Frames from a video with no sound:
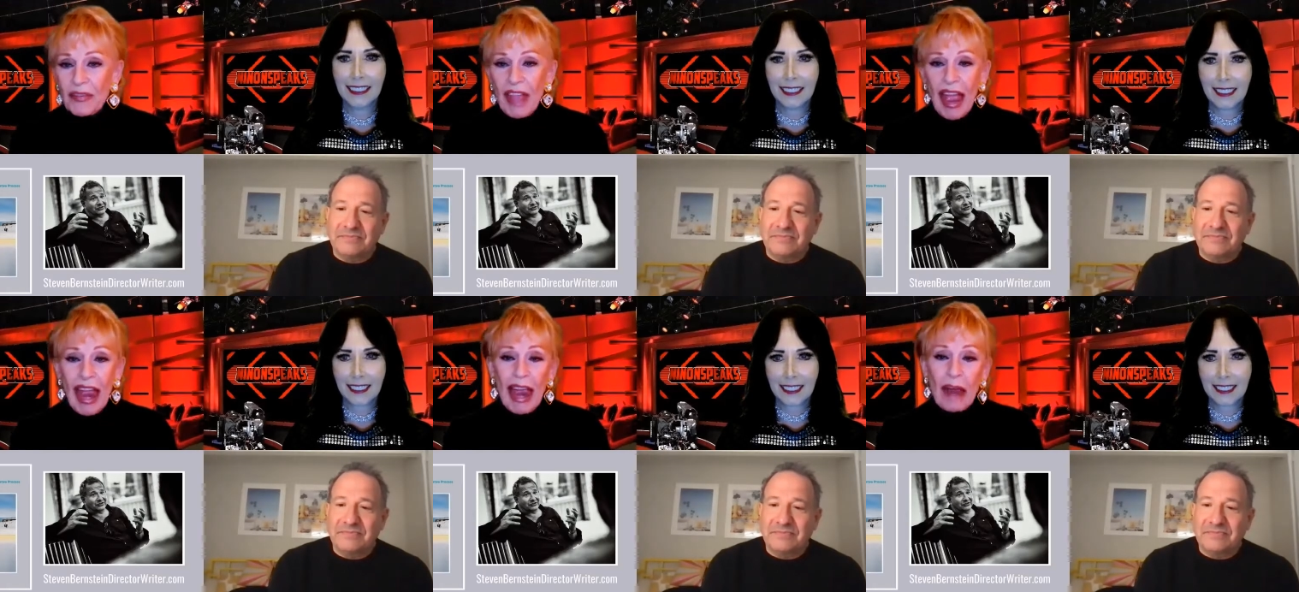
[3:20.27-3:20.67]

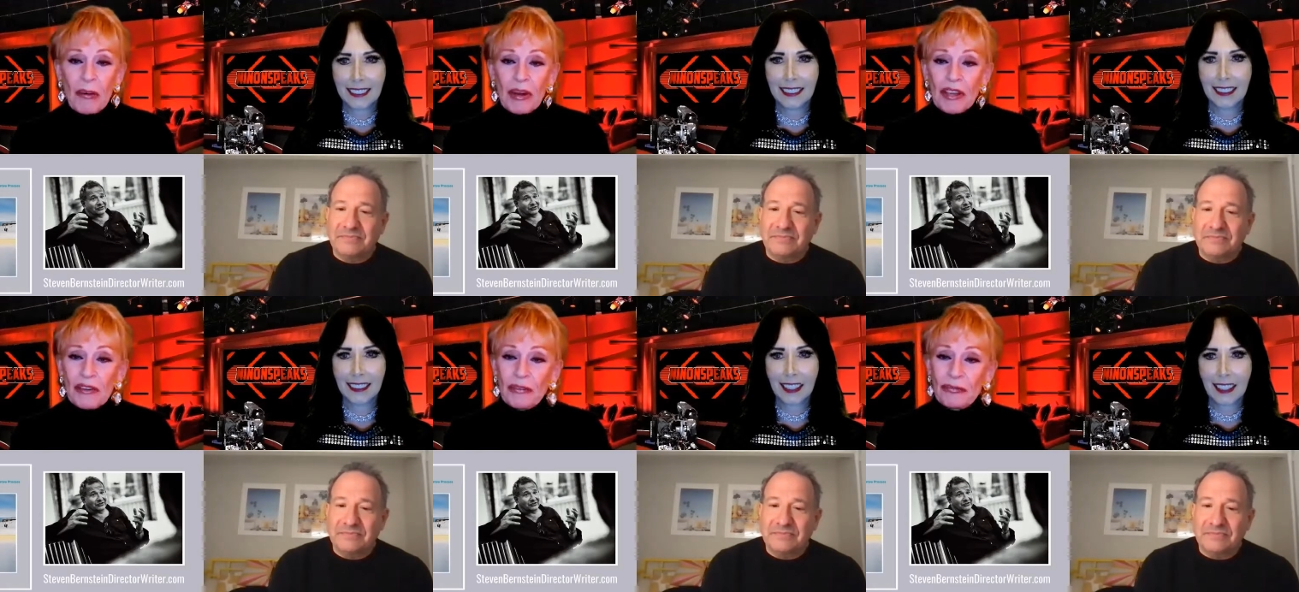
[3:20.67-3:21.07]
Speaker 1: how
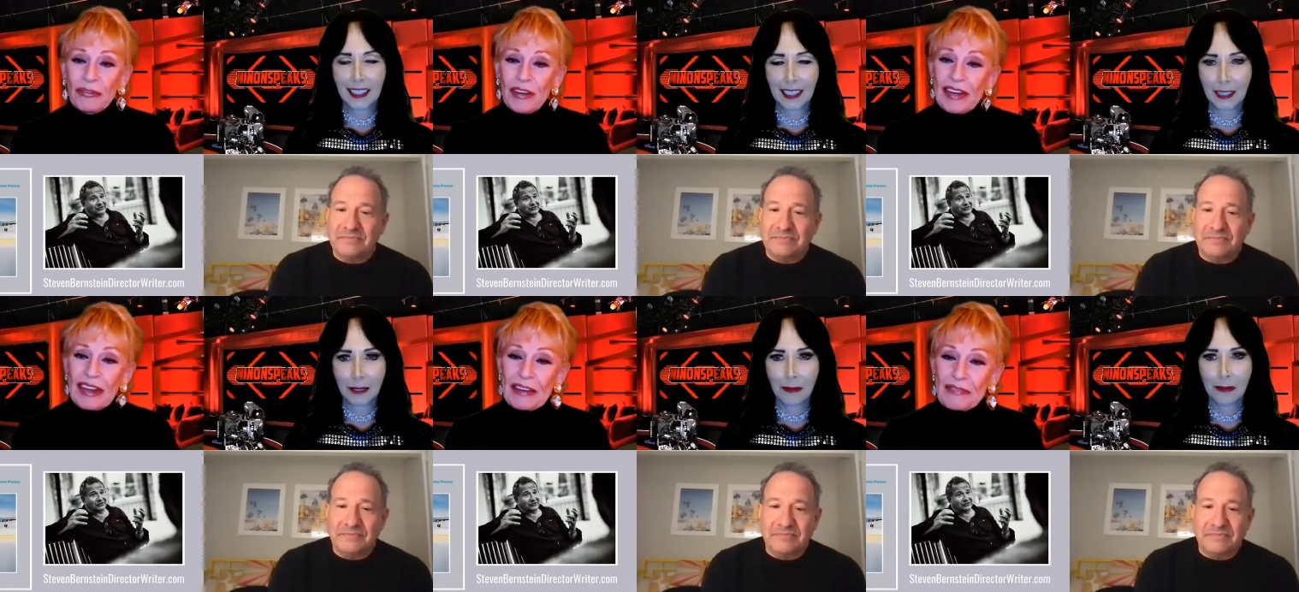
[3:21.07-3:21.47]
are you
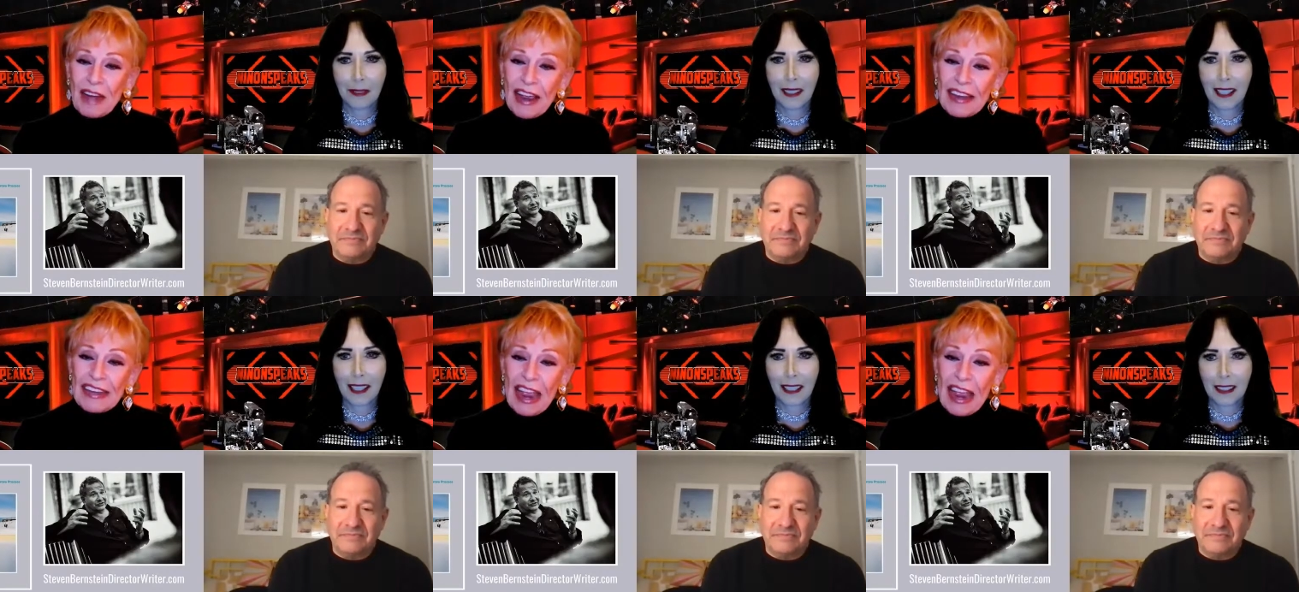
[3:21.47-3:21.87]
feeling
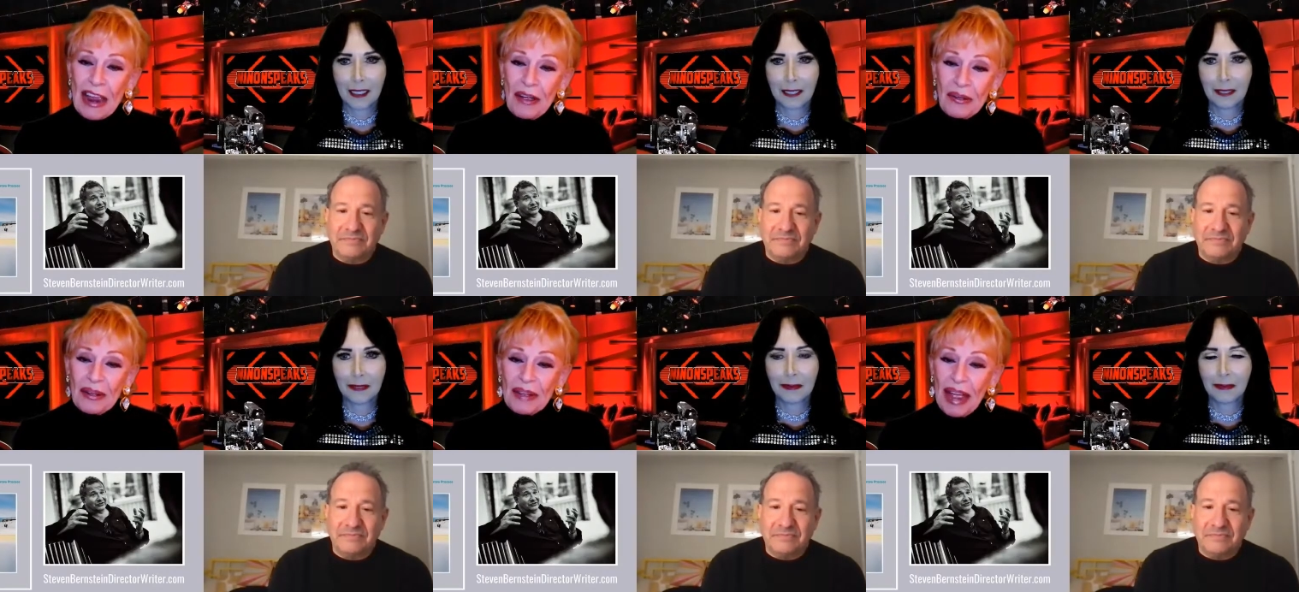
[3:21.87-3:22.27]
right now?